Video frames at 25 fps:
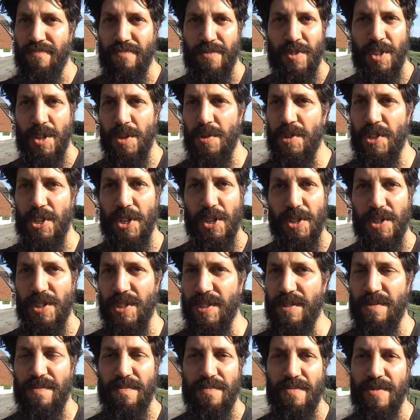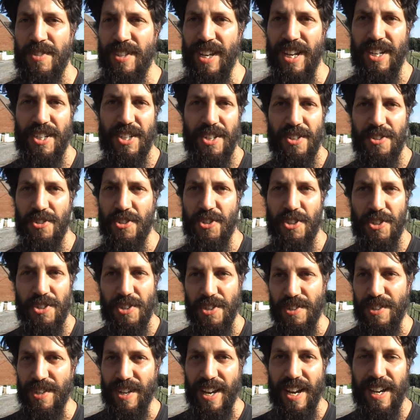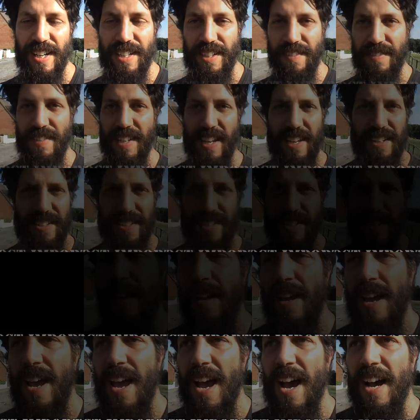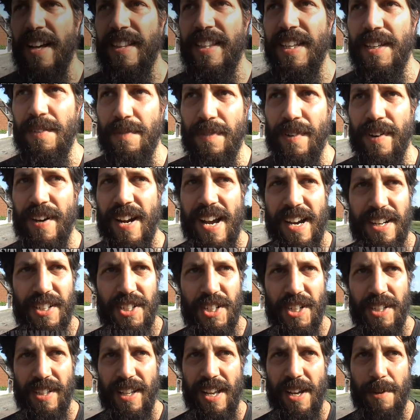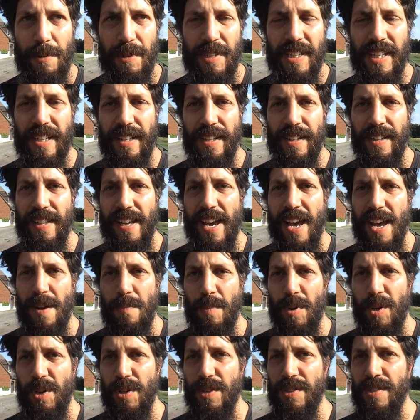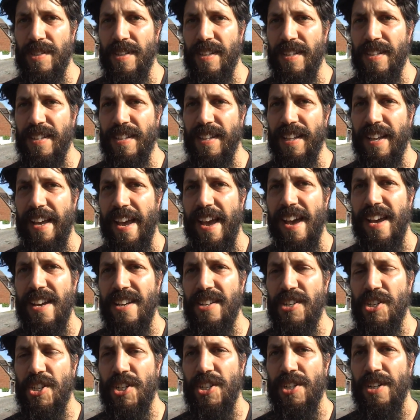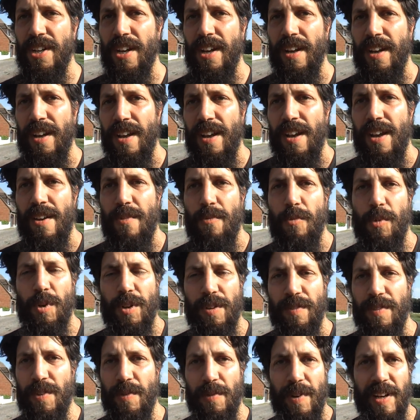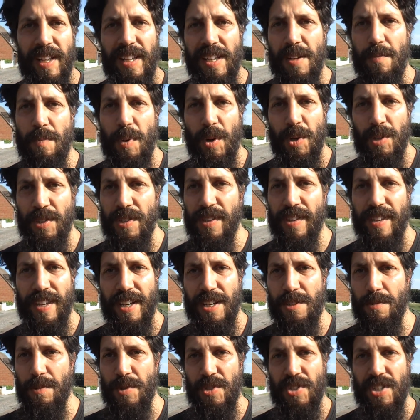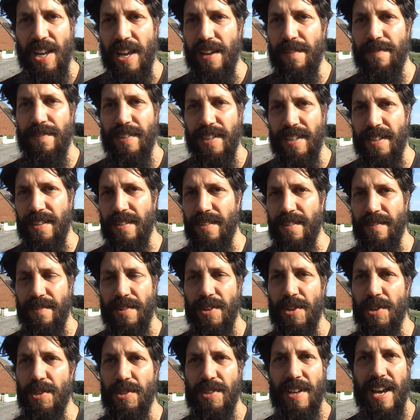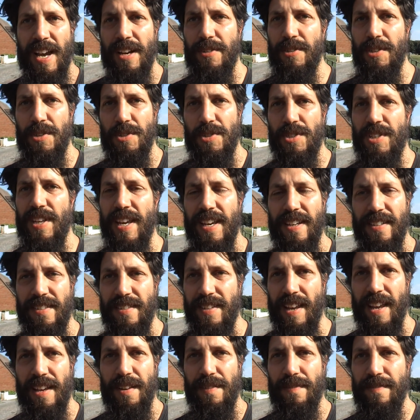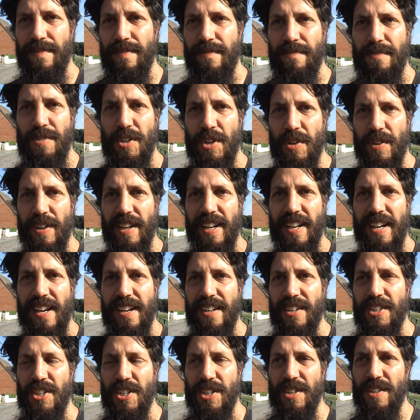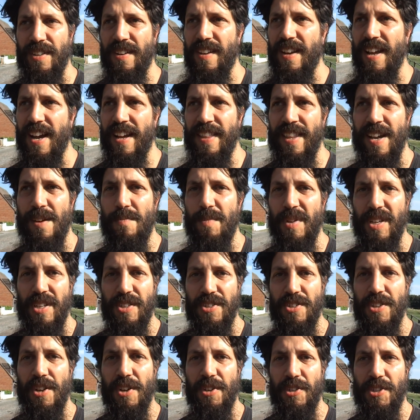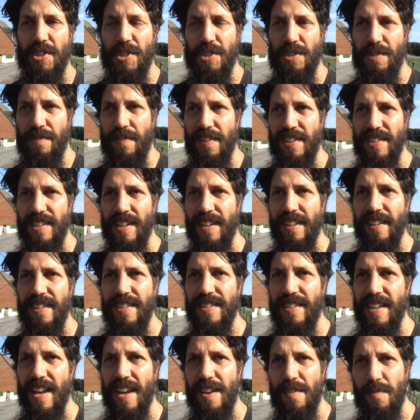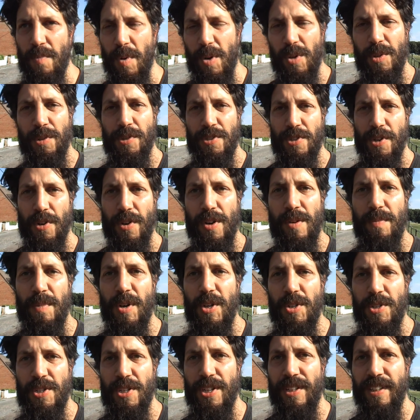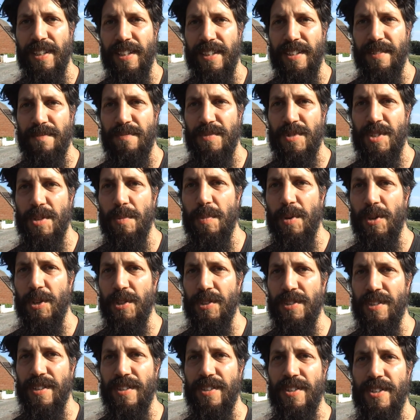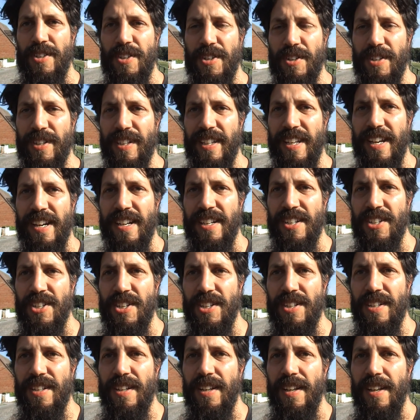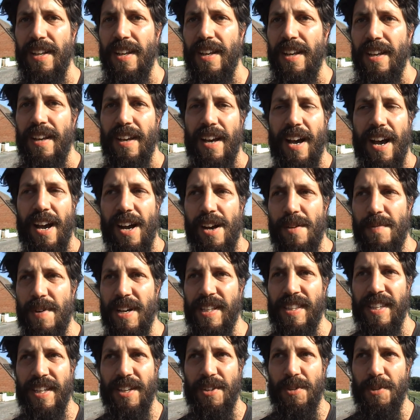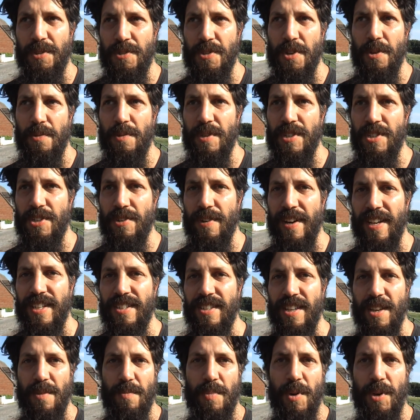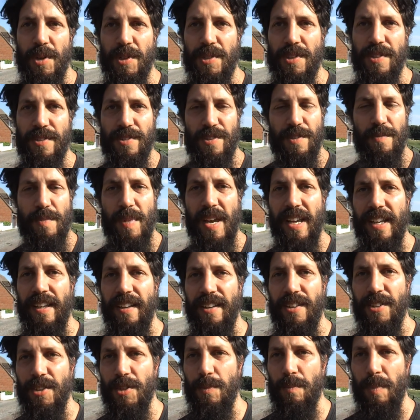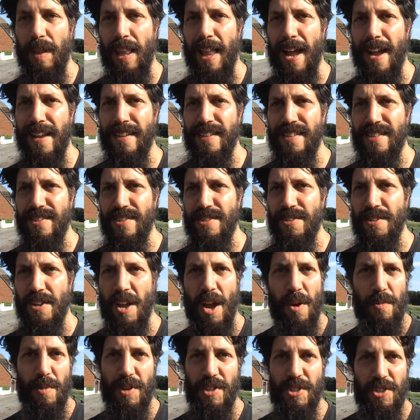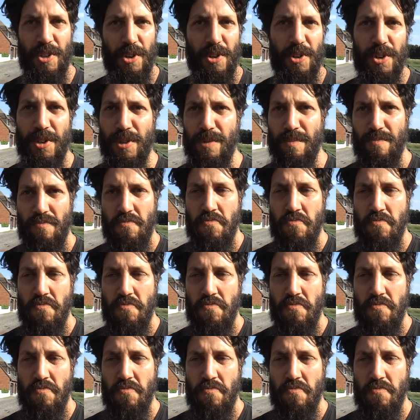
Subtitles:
two short sessions just as a kind of taste. I think for an action like we did at the airport in Liège, one of the really important things was safety, of course. How do you stay safe during an action? And that means not just physically safe, but also emotionally supported during the action. I think also we stressed the importance of making good plans, and we saw